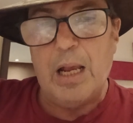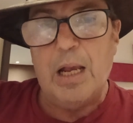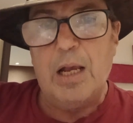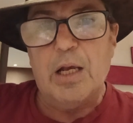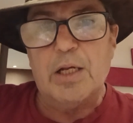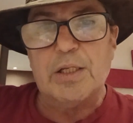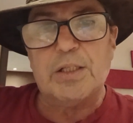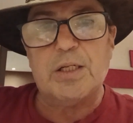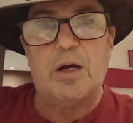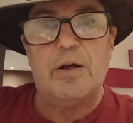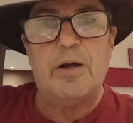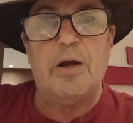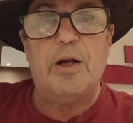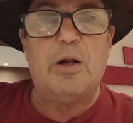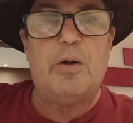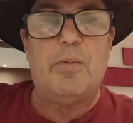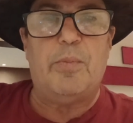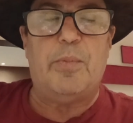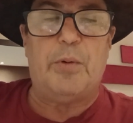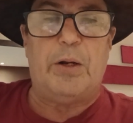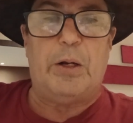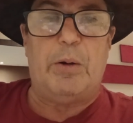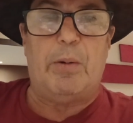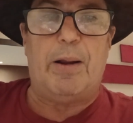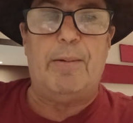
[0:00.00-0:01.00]
So
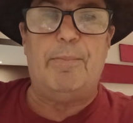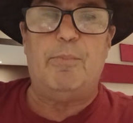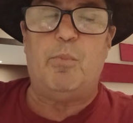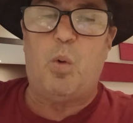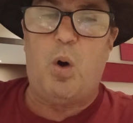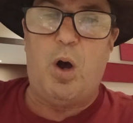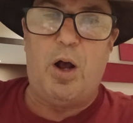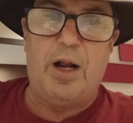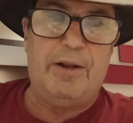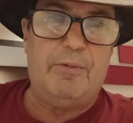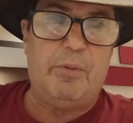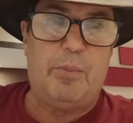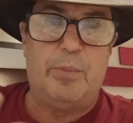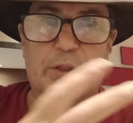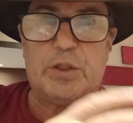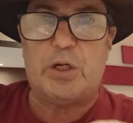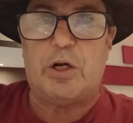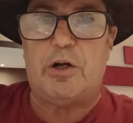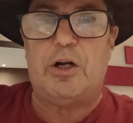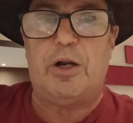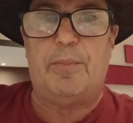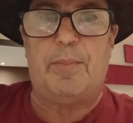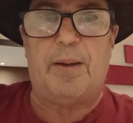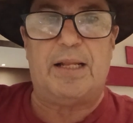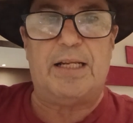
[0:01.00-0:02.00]
anyway, while everyone was
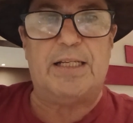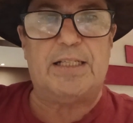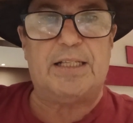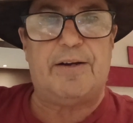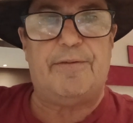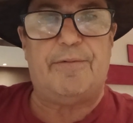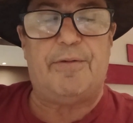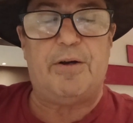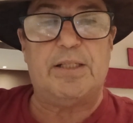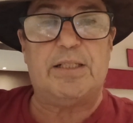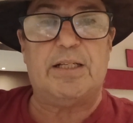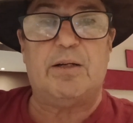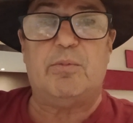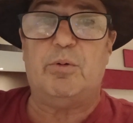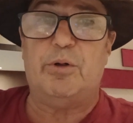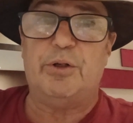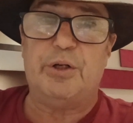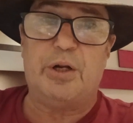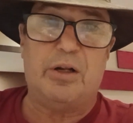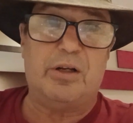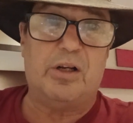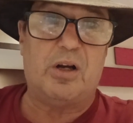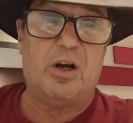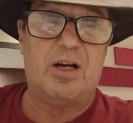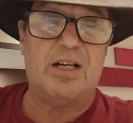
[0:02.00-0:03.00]
going on about this stuff, I was saying,
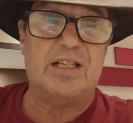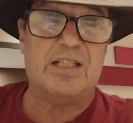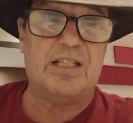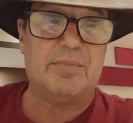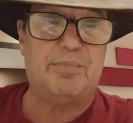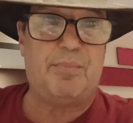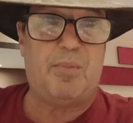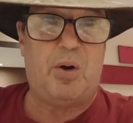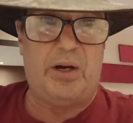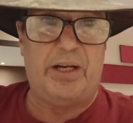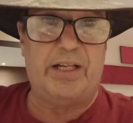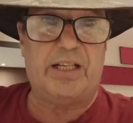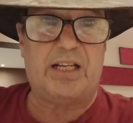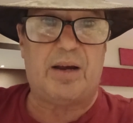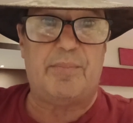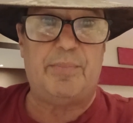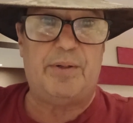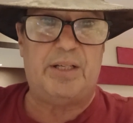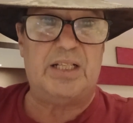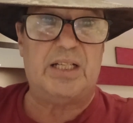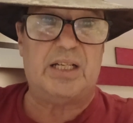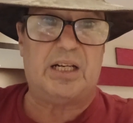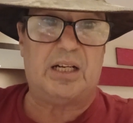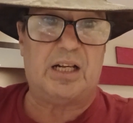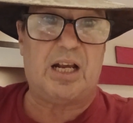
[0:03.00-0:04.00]
well, guys, the mining
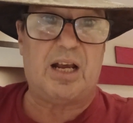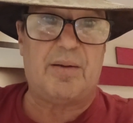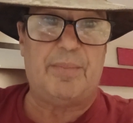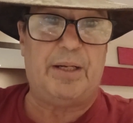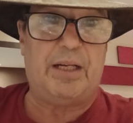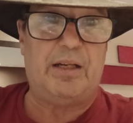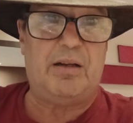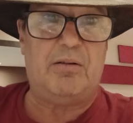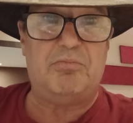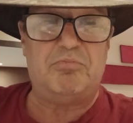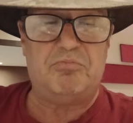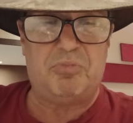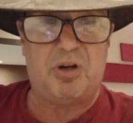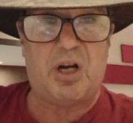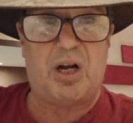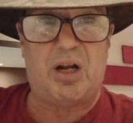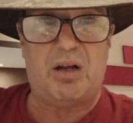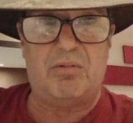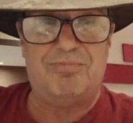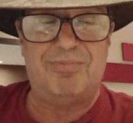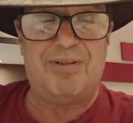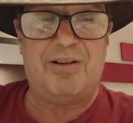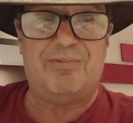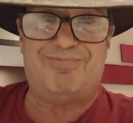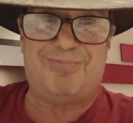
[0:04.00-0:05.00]
companies are coming in, and
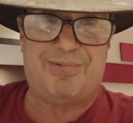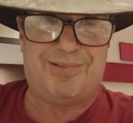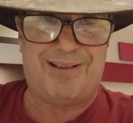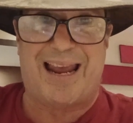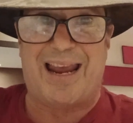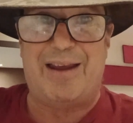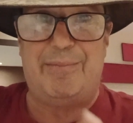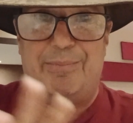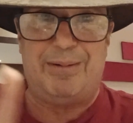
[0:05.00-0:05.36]
and Game